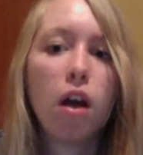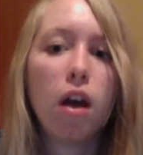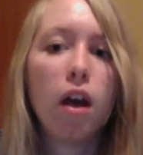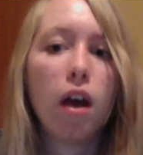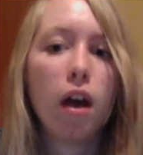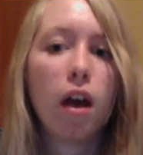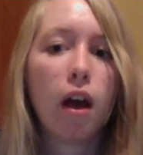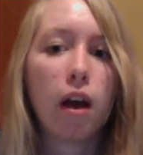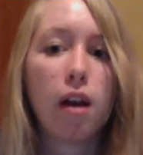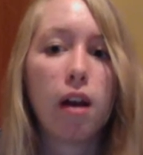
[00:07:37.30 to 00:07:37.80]

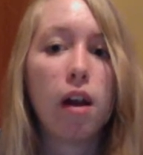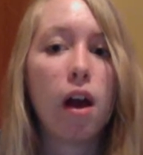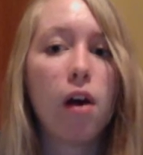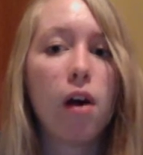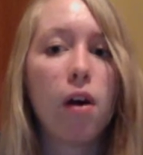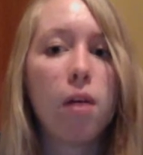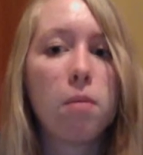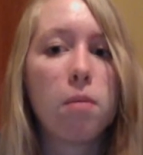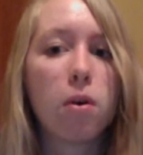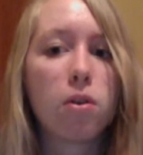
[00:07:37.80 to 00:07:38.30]
And now
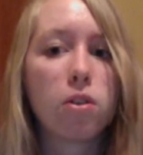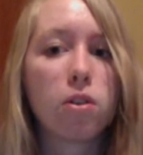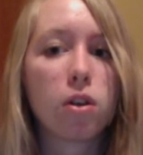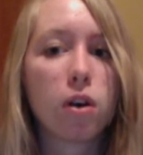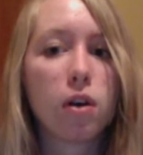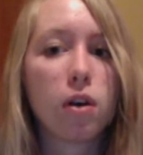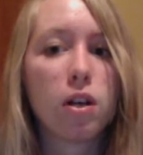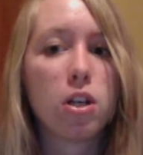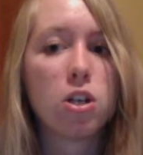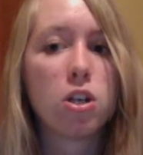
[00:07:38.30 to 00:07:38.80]
I'm also
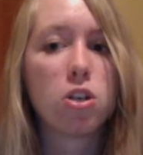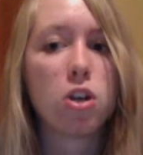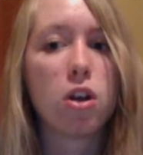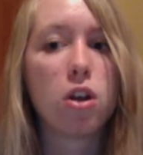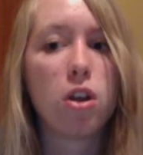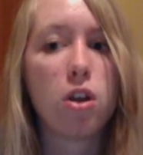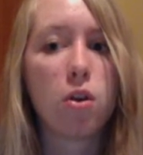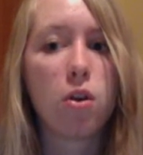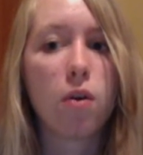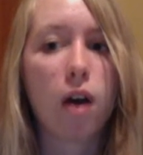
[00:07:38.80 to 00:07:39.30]
going to show
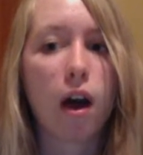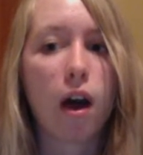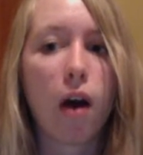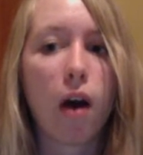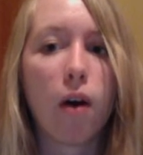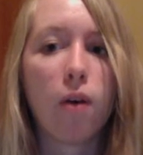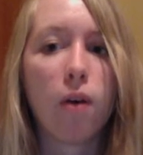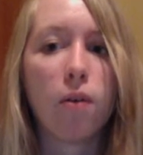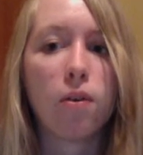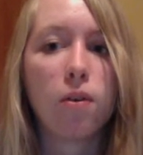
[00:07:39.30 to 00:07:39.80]
you
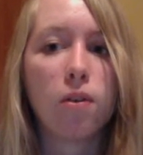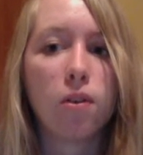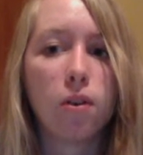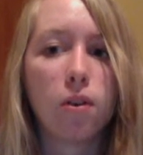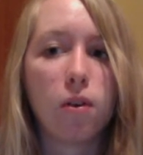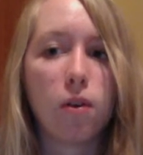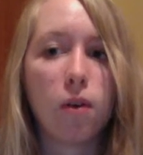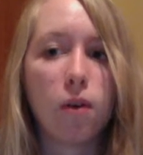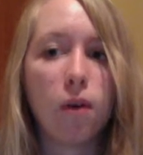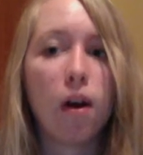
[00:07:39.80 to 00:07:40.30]
how
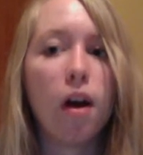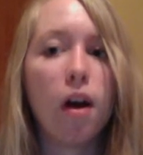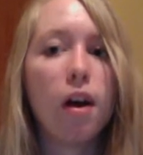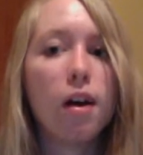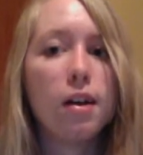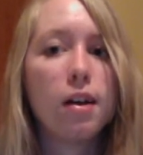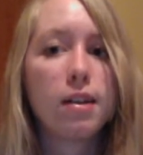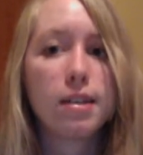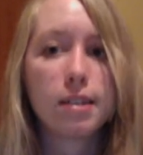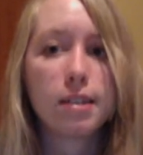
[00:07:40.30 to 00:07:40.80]
to
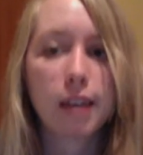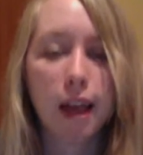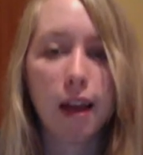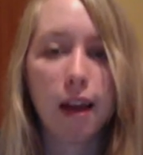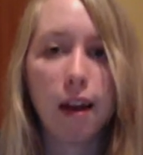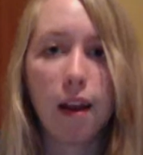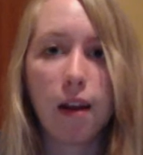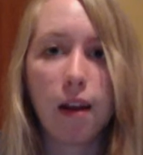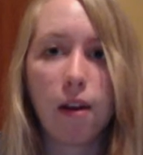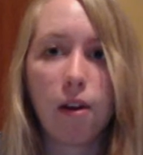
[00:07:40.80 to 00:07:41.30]
scan
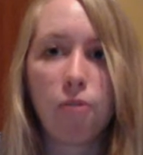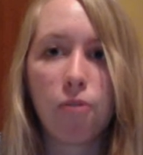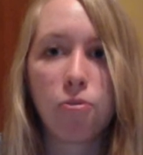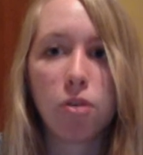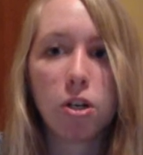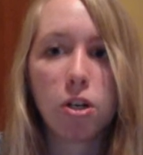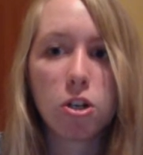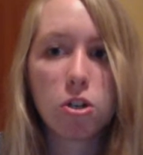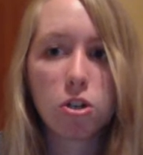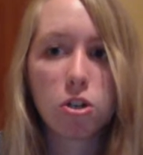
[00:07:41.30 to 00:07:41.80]
in
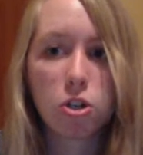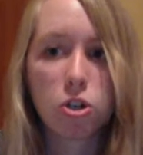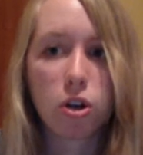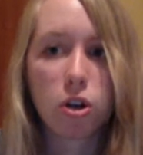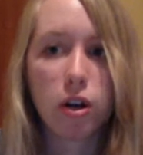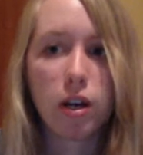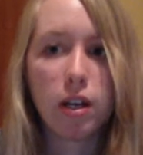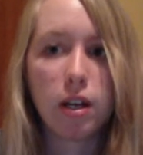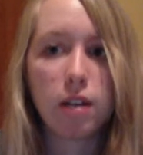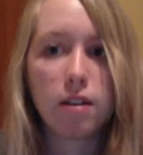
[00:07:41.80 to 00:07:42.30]
original
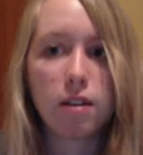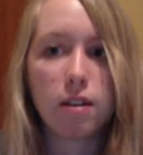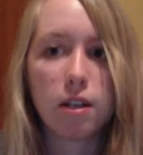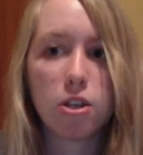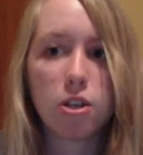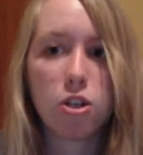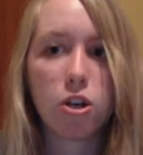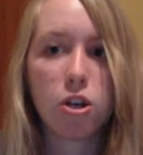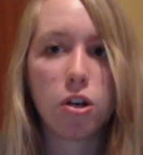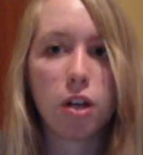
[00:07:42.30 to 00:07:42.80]
drawings and
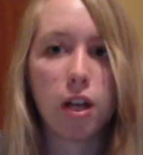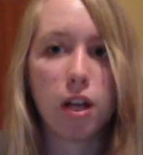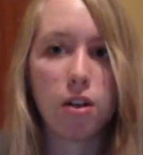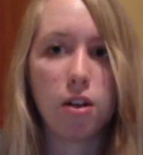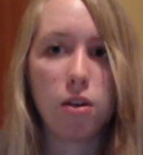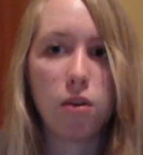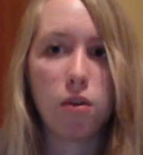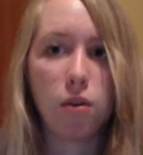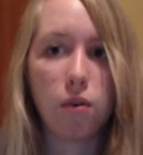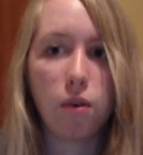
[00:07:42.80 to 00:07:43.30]
turn it
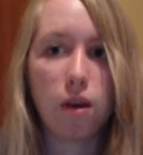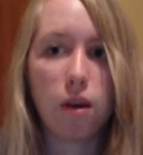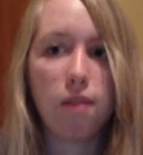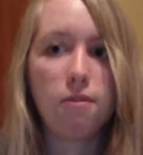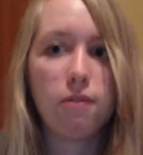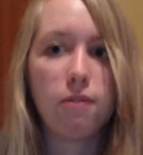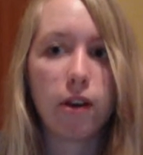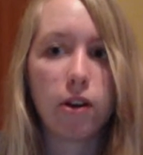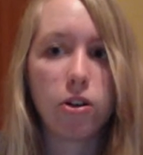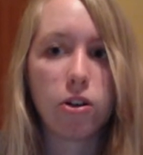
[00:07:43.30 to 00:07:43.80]
into a
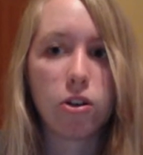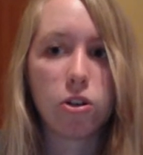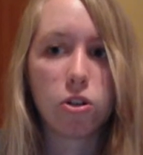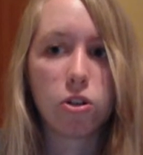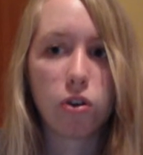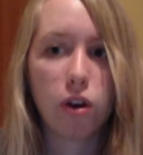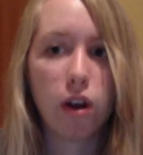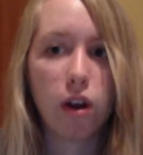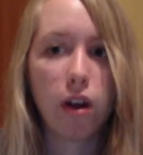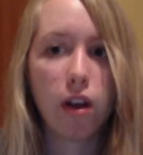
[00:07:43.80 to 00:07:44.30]
vector
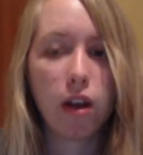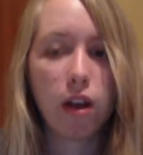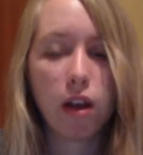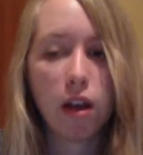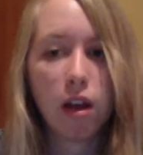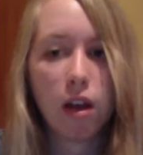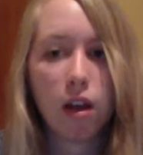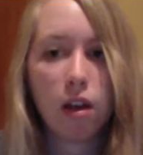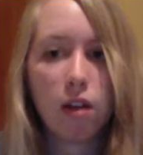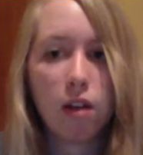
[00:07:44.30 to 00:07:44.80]
drawing.
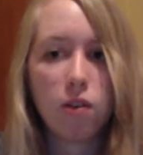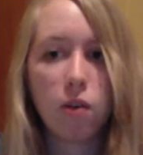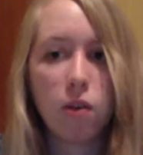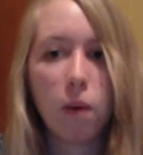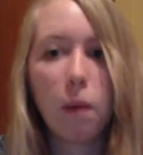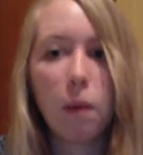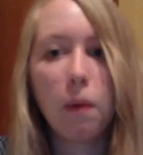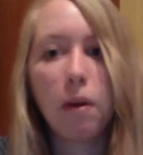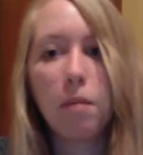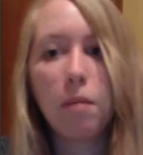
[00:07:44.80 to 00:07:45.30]
So I'm
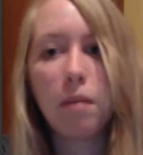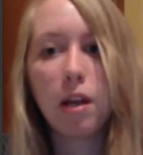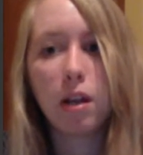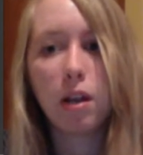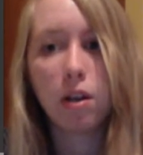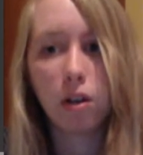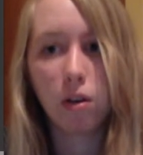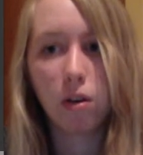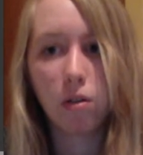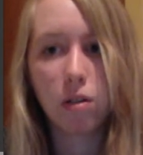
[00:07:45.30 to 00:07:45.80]
going to make a
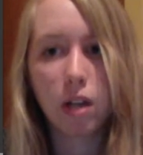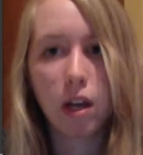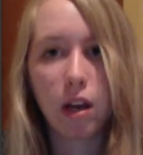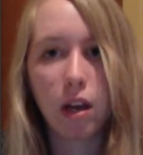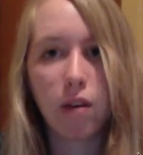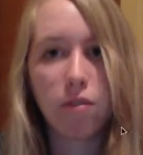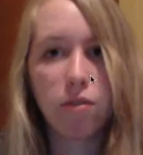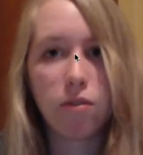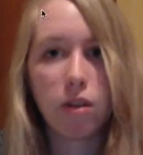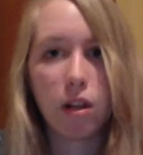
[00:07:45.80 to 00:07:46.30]
new
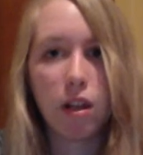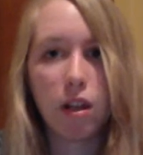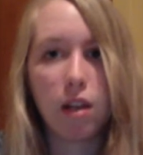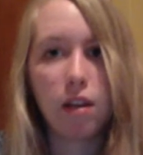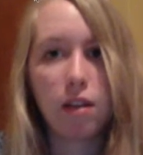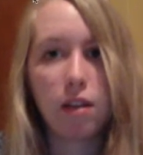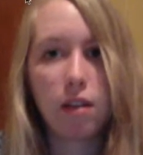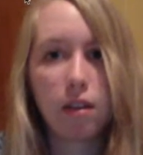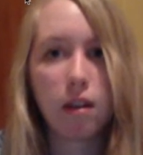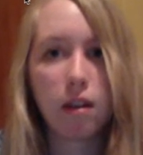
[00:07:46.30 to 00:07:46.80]
layer for
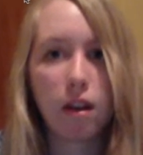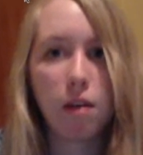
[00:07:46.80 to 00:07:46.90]
this.